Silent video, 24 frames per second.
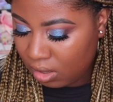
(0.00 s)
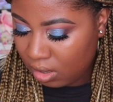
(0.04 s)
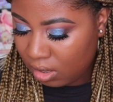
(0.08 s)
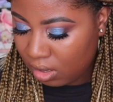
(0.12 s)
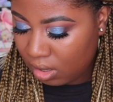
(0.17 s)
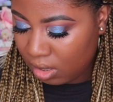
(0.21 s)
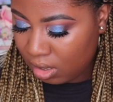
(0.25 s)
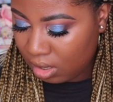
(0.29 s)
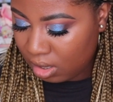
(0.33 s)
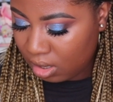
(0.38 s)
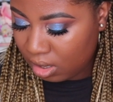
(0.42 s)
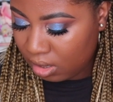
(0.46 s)

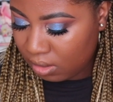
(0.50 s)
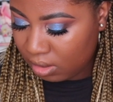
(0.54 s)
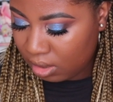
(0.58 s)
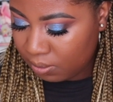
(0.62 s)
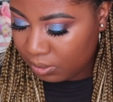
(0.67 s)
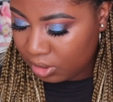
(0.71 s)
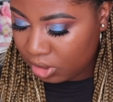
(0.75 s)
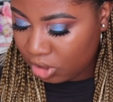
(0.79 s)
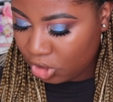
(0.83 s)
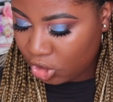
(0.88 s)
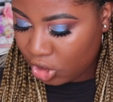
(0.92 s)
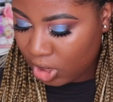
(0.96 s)
let
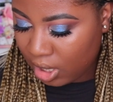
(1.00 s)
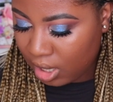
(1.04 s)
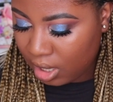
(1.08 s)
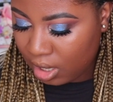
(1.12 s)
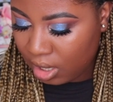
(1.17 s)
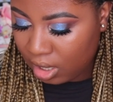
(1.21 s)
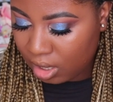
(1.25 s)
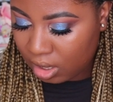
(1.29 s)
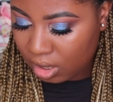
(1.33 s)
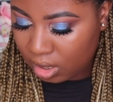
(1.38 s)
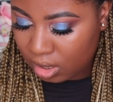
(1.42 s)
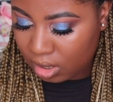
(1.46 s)
me
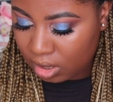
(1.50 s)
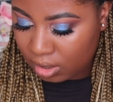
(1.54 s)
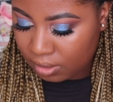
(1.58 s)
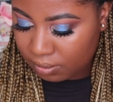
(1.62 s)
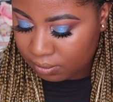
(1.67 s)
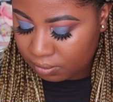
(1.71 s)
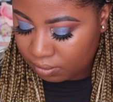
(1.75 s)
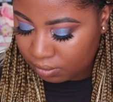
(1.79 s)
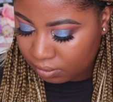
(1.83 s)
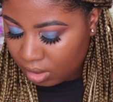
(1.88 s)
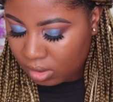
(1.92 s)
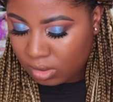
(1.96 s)
check.
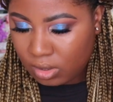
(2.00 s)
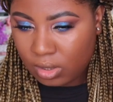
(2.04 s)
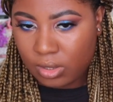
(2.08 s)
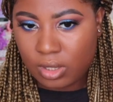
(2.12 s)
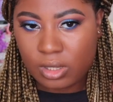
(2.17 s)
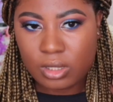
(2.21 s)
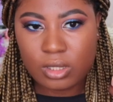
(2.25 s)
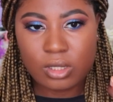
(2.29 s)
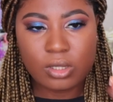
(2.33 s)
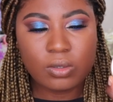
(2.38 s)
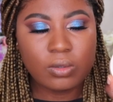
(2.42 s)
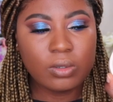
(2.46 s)
So
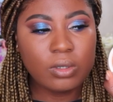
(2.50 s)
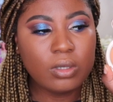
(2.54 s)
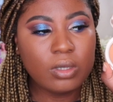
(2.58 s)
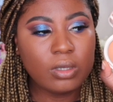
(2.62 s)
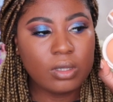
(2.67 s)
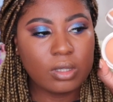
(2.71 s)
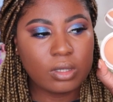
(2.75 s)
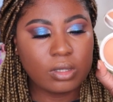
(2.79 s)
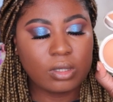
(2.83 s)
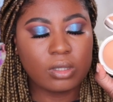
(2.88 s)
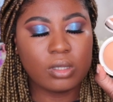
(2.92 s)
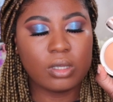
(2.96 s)
there's
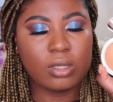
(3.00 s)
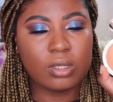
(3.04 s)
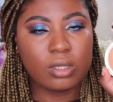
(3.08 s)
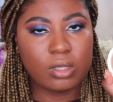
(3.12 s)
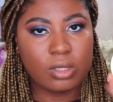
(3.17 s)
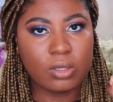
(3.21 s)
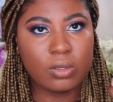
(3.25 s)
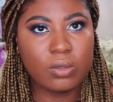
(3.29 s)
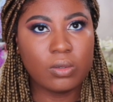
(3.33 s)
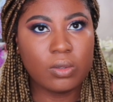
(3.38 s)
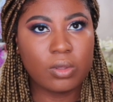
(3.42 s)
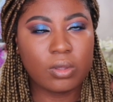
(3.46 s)

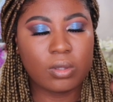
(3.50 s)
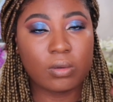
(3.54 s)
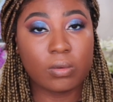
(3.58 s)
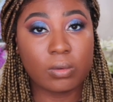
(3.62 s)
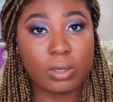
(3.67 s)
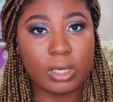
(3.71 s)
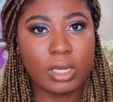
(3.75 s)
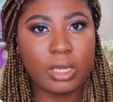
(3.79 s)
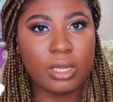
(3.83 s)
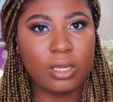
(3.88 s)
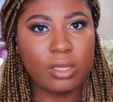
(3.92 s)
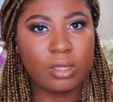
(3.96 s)
still
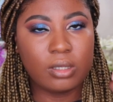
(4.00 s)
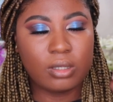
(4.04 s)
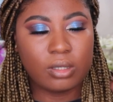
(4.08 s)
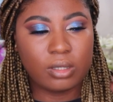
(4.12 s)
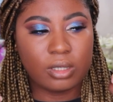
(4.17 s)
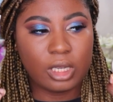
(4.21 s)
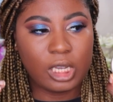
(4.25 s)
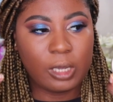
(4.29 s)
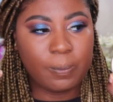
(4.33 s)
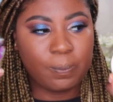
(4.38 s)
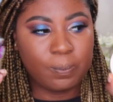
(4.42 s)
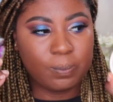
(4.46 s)
three
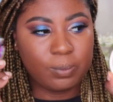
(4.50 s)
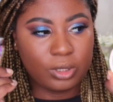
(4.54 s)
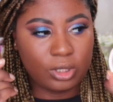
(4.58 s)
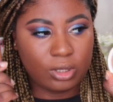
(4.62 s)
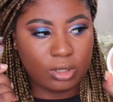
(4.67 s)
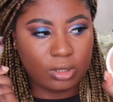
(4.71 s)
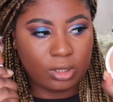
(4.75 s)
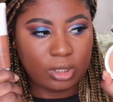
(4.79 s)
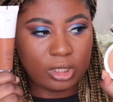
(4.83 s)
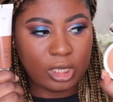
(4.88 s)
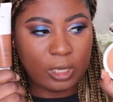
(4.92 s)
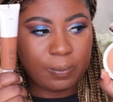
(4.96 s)

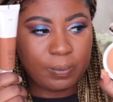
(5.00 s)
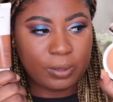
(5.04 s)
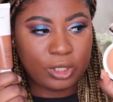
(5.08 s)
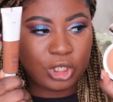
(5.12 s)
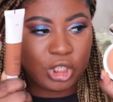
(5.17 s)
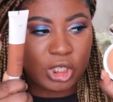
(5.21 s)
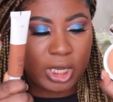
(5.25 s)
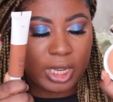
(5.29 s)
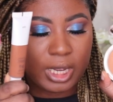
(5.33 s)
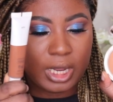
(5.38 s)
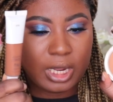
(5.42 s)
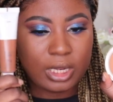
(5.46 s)
deeper
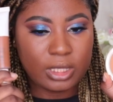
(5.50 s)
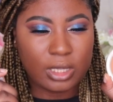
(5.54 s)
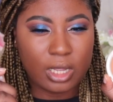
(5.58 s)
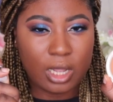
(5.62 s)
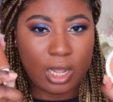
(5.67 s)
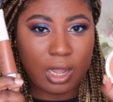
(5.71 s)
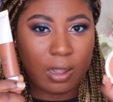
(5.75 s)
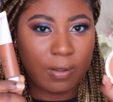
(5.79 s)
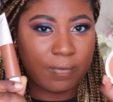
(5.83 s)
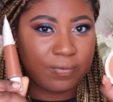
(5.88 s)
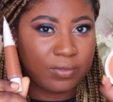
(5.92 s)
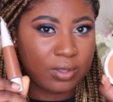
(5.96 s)
shades
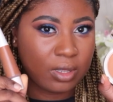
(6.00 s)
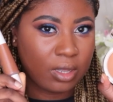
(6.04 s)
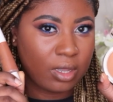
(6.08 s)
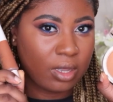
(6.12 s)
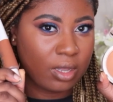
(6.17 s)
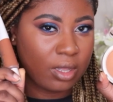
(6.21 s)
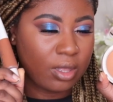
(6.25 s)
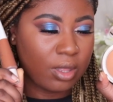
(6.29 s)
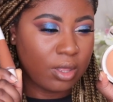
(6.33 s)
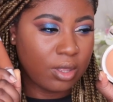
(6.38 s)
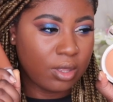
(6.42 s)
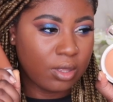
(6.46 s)

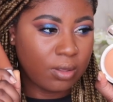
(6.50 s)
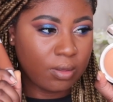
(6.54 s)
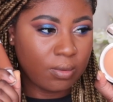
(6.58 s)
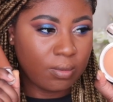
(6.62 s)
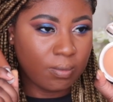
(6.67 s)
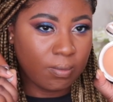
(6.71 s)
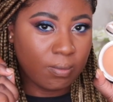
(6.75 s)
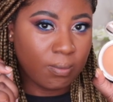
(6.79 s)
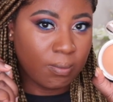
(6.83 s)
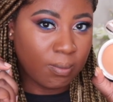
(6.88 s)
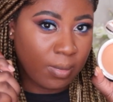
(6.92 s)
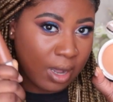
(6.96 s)
after
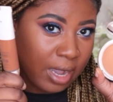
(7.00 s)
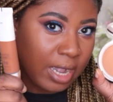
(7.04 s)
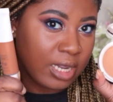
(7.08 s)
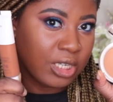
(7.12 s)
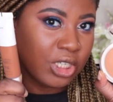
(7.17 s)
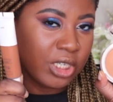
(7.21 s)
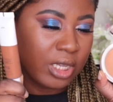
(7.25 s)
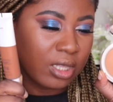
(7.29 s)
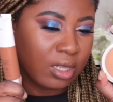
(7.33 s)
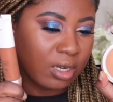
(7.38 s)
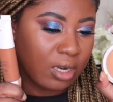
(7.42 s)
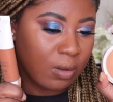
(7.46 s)
my
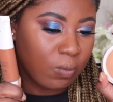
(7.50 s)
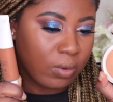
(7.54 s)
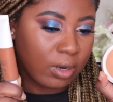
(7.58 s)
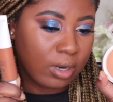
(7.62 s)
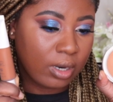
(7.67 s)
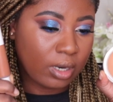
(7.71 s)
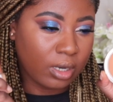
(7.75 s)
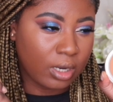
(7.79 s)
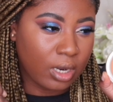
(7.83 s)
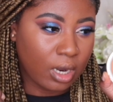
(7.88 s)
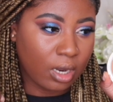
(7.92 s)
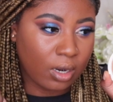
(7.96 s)
shade that I'm
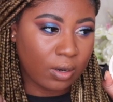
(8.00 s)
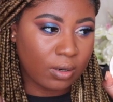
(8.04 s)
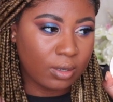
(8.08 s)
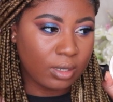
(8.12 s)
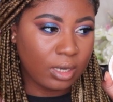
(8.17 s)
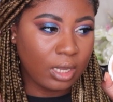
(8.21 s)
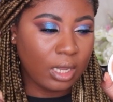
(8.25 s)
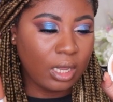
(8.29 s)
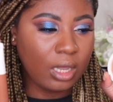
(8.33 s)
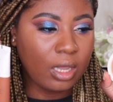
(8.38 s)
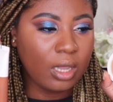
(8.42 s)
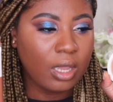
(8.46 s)
wearing
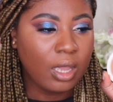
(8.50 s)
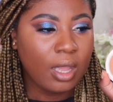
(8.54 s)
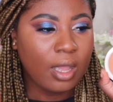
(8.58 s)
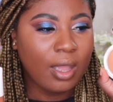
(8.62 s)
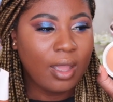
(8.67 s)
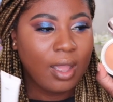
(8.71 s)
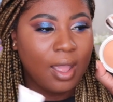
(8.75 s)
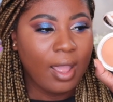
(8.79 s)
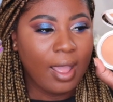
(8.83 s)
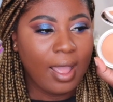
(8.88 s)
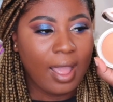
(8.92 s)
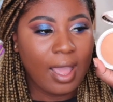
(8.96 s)
currently.
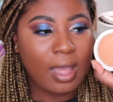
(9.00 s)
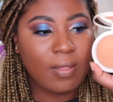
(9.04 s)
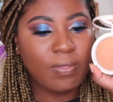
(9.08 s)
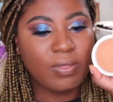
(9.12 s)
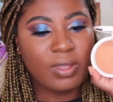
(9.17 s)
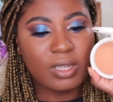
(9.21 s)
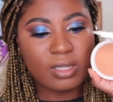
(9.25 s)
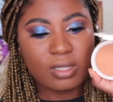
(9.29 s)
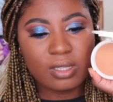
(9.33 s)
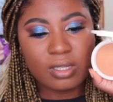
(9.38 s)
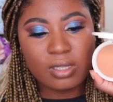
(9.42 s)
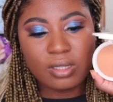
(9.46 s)
And
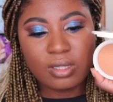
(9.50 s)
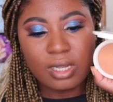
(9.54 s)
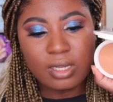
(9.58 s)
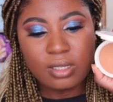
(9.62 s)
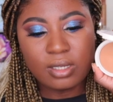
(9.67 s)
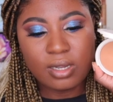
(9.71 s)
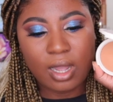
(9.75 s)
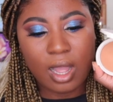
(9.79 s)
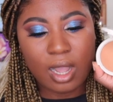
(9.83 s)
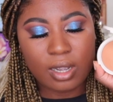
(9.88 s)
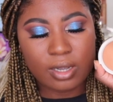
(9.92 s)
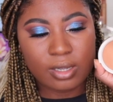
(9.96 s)
this is the
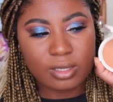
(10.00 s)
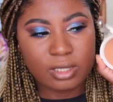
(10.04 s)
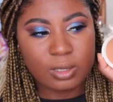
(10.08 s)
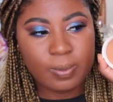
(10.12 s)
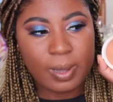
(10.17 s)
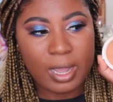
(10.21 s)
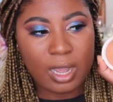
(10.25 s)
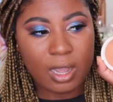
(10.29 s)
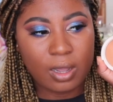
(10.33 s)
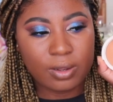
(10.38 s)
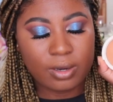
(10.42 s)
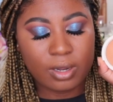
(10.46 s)
darkest
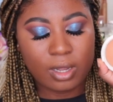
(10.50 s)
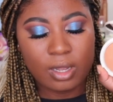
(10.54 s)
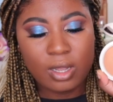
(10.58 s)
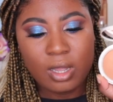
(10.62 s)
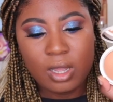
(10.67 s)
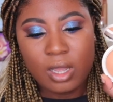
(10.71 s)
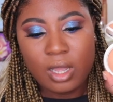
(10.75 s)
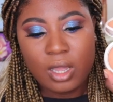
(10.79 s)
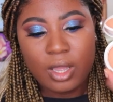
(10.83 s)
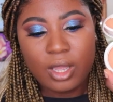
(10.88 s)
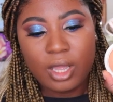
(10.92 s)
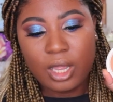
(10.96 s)
powder.
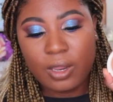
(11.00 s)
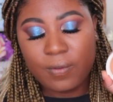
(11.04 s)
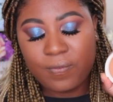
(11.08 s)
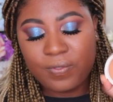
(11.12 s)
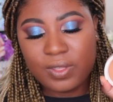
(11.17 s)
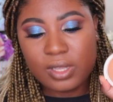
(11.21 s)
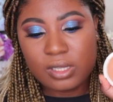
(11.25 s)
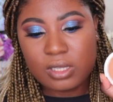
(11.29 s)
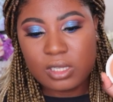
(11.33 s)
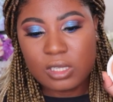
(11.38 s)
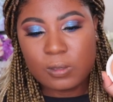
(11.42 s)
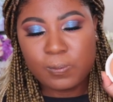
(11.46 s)
If
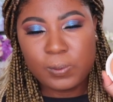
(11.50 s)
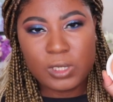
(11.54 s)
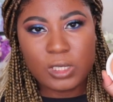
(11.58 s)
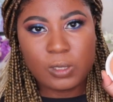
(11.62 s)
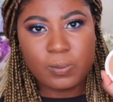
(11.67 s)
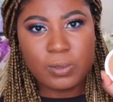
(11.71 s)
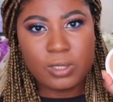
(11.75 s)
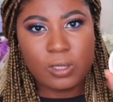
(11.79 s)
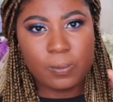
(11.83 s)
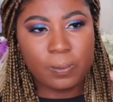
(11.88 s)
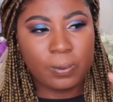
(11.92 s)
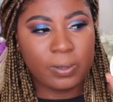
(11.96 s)
this is
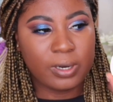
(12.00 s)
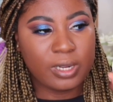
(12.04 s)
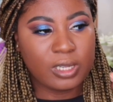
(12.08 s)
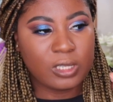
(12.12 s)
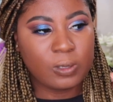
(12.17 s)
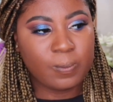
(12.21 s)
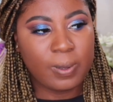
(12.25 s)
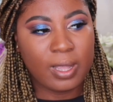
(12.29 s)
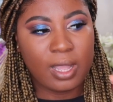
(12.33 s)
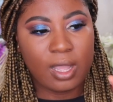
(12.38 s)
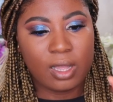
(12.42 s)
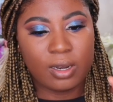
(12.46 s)
supposed to be the
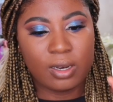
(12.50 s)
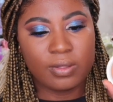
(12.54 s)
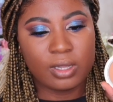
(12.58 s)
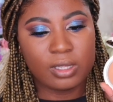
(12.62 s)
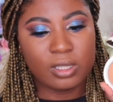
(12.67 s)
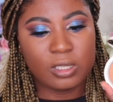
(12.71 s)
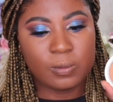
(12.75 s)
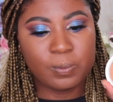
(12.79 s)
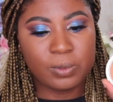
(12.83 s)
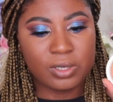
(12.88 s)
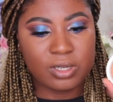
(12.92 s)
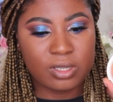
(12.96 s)
pressed powder
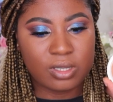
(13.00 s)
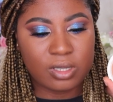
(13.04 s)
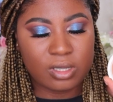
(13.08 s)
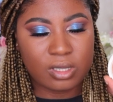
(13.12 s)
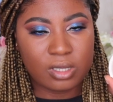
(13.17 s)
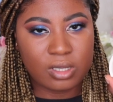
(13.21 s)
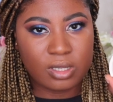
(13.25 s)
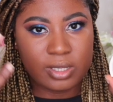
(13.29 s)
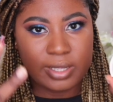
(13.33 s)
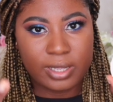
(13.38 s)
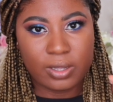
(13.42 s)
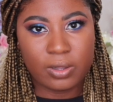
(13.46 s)
that's supposed to
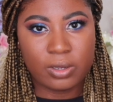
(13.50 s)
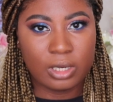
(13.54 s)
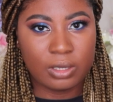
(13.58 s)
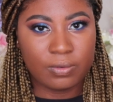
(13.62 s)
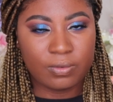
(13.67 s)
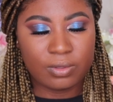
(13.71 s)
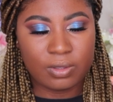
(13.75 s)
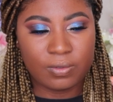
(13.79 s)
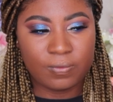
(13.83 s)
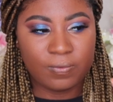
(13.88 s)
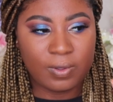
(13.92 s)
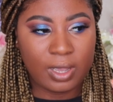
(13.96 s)
set all
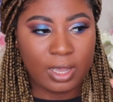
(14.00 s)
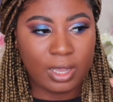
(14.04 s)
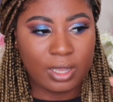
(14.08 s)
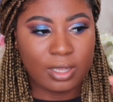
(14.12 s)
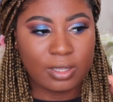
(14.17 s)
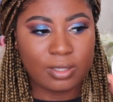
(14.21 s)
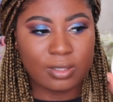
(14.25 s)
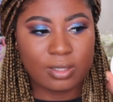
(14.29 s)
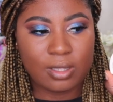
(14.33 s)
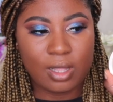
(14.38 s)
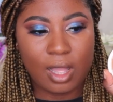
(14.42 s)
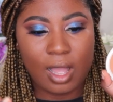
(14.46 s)
over the
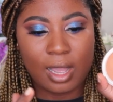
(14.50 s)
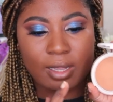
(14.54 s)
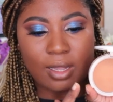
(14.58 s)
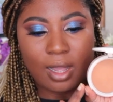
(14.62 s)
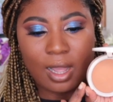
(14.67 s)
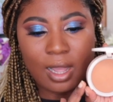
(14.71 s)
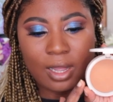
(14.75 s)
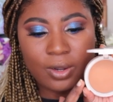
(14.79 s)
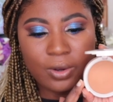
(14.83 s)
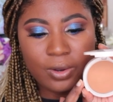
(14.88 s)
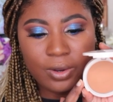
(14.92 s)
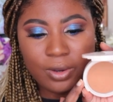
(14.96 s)
face, like,
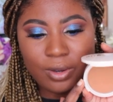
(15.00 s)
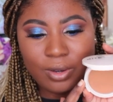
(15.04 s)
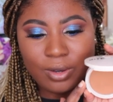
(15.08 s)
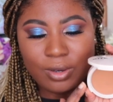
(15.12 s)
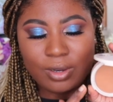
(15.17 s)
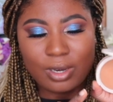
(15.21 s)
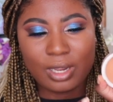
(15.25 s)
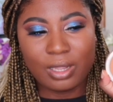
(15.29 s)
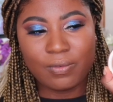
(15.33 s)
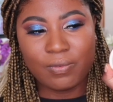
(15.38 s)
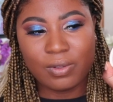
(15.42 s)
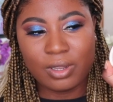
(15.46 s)
I don't
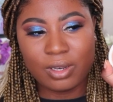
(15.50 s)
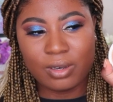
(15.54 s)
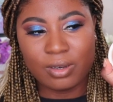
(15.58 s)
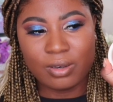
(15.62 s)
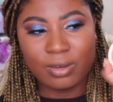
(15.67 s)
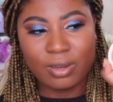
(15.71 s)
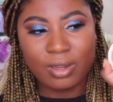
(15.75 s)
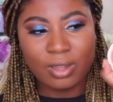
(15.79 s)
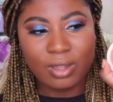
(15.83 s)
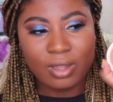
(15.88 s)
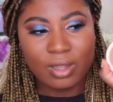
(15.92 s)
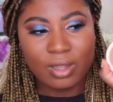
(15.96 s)
even,